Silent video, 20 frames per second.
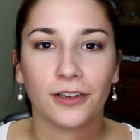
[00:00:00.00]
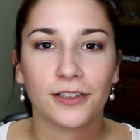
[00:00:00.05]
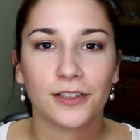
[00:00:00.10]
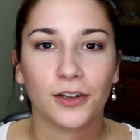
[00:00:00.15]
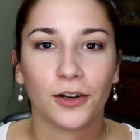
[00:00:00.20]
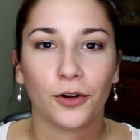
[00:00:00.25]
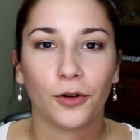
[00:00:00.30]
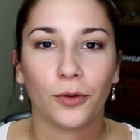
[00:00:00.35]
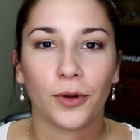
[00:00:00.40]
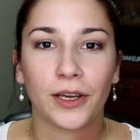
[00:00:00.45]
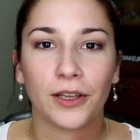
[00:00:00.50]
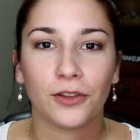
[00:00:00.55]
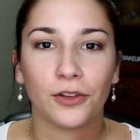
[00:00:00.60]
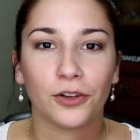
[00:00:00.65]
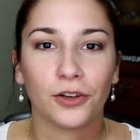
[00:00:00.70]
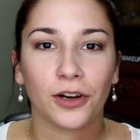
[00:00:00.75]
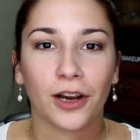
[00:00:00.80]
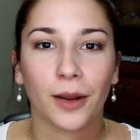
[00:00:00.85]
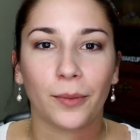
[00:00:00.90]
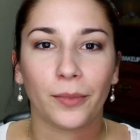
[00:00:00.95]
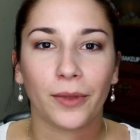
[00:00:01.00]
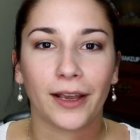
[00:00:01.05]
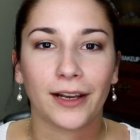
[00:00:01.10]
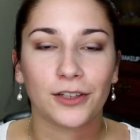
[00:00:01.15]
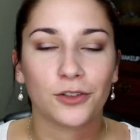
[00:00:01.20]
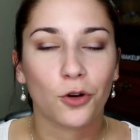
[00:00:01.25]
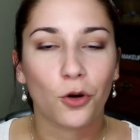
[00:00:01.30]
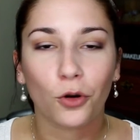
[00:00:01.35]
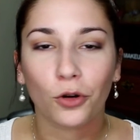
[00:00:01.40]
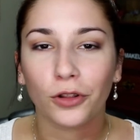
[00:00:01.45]
So either I'm like
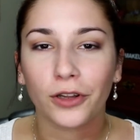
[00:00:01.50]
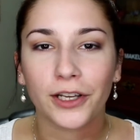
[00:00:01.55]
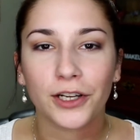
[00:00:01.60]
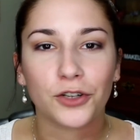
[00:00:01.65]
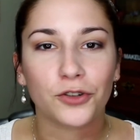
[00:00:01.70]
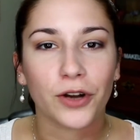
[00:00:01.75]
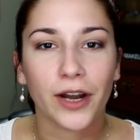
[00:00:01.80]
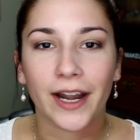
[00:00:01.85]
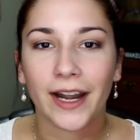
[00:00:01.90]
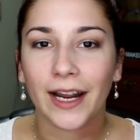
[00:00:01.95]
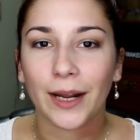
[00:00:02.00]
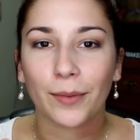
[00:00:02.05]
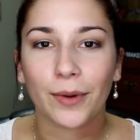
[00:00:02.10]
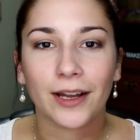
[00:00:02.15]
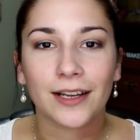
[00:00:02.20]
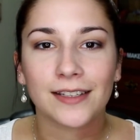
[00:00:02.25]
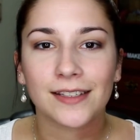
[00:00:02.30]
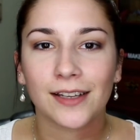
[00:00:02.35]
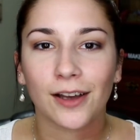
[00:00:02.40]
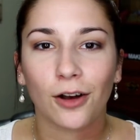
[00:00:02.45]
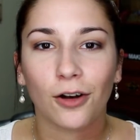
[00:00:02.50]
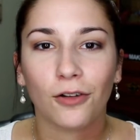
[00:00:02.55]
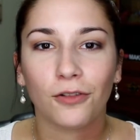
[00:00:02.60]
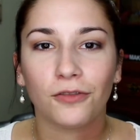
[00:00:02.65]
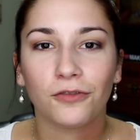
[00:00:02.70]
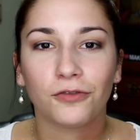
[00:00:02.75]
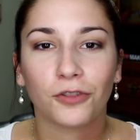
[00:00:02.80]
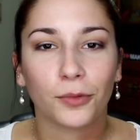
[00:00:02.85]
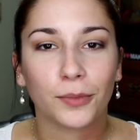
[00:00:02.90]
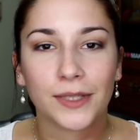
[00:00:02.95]
totally draining
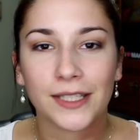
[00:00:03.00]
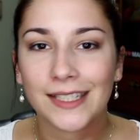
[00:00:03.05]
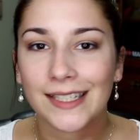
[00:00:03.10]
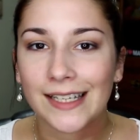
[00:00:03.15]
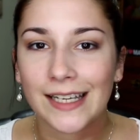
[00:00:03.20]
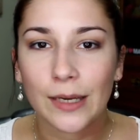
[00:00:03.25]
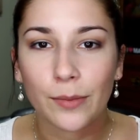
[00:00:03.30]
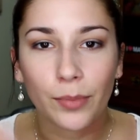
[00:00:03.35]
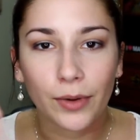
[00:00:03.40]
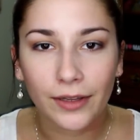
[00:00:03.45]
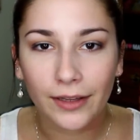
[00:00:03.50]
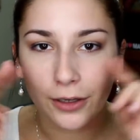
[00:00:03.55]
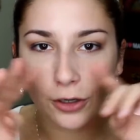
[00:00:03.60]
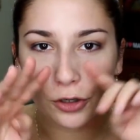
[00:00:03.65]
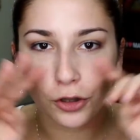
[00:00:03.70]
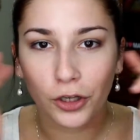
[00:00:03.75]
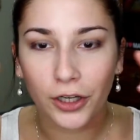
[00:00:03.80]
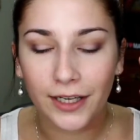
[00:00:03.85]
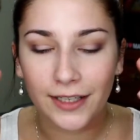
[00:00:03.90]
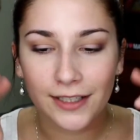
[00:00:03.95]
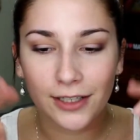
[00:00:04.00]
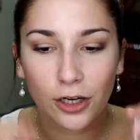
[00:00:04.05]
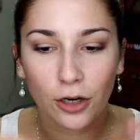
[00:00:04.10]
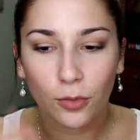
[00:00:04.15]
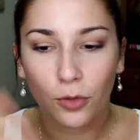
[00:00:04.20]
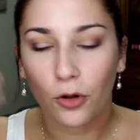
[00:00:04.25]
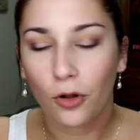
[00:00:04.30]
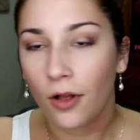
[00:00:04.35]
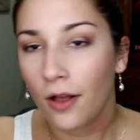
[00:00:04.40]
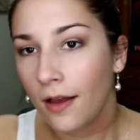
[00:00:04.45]
myself from sleep and they're looking
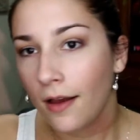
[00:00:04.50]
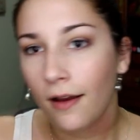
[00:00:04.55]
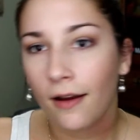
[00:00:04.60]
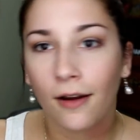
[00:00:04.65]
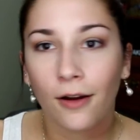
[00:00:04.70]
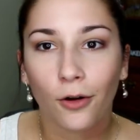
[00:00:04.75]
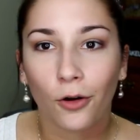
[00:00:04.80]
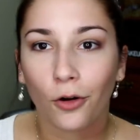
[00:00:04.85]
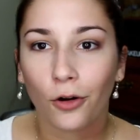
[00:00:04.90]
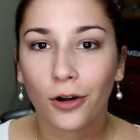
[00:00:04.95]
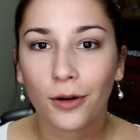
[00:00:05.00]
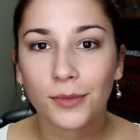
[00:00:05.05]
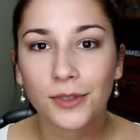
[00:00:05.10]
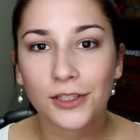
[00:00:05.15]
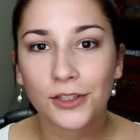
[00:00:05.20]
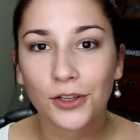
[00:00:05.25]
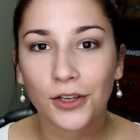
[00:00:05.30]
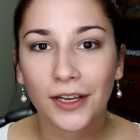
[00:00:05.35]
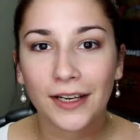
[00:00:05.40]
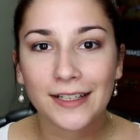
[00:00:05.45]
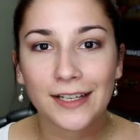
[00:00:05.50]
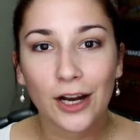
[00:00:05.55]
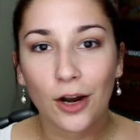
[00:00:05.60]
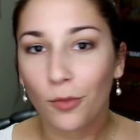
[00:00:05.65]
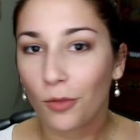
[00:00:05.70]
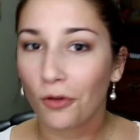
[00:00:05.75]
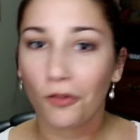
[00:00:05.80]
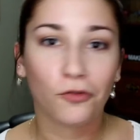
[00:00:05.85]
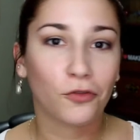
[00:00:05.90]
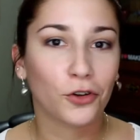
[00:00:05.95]
terrible, or I'm just looking
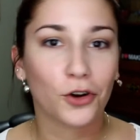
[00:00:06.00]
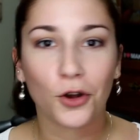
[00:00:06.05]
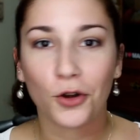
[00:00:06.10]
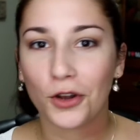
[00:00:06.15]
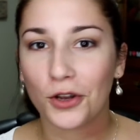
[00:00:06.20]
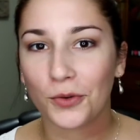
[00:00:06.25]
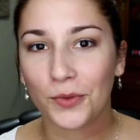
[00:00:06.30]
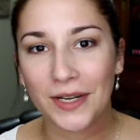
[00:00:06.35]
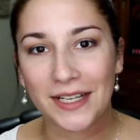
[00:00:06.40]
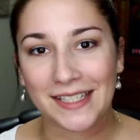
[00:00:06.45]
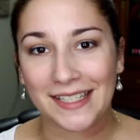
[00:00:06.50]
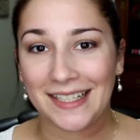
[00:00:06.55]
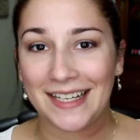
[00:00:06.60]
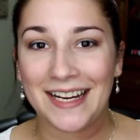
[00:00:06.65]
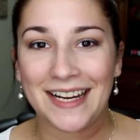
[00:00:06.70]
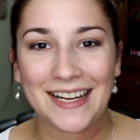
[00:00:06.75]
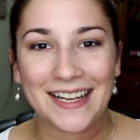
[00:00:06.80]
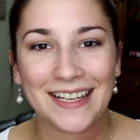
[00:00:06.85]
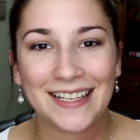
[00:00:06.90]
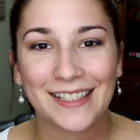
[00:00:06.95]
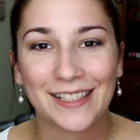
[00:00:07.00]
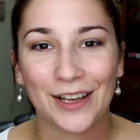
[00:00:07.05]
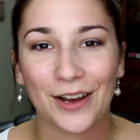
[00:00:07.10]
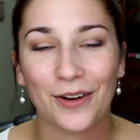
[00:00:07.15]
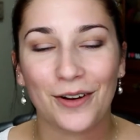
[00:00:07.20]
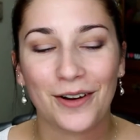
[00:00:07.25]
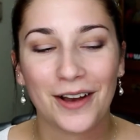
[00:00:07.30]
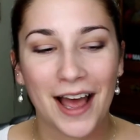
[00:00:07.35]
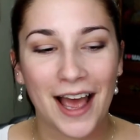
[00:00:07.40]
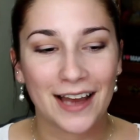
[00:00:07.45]
terrible for no good reason.
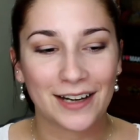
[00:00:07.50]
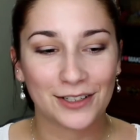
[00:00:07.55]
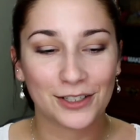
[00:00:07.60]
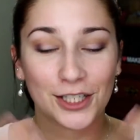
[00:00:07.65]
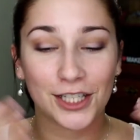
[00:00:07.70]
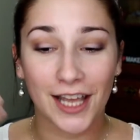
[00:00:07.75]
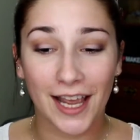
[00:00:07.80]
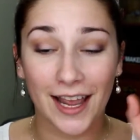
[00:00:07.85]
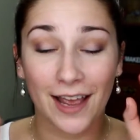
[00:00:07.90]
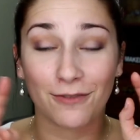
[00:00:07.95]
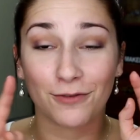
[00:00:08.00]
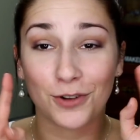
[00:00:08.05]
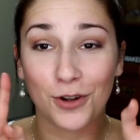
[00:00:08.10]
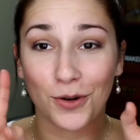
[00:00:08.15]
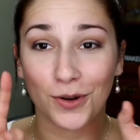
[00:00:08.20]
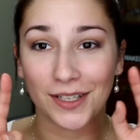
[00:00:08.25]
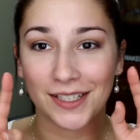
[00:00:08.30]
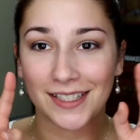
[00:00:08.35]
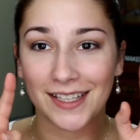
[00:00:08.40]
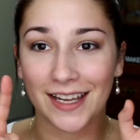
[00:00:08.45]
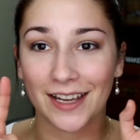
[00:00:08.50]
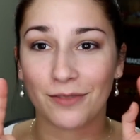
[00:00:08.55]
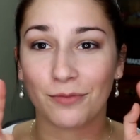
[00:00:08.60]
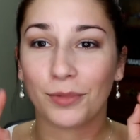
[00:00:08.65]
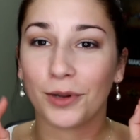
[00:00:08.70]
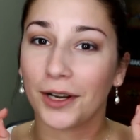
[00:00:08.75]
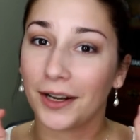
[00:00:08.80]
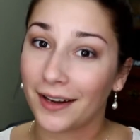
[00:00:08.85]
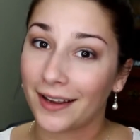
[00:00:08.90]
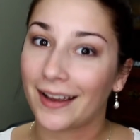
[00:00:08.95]
So I have noticed they have
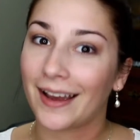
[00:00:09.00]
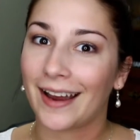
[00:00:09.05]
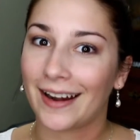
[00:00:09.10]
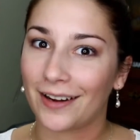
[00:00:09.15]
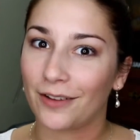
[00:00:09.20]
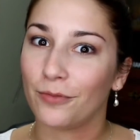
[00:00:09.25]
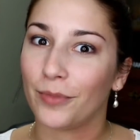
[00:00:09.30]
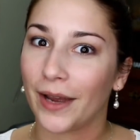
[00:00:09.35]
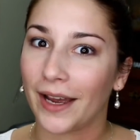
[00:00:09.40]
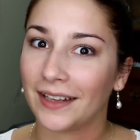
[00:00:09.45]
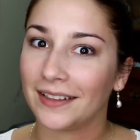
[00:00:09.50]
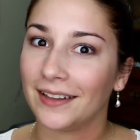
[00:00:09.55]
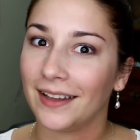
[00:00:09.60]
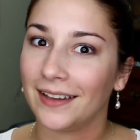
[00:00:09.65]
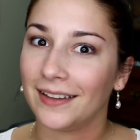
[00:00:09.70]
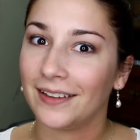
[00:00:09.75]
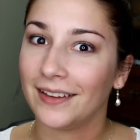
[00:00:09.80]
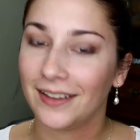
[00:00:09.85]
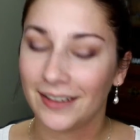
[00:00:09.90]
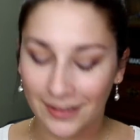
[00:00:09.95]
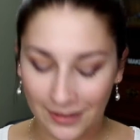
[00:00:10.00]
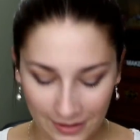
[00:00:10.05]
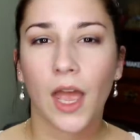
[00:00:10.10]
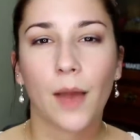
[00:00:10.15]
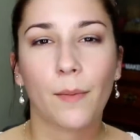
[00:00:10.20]
been kind of bad lately.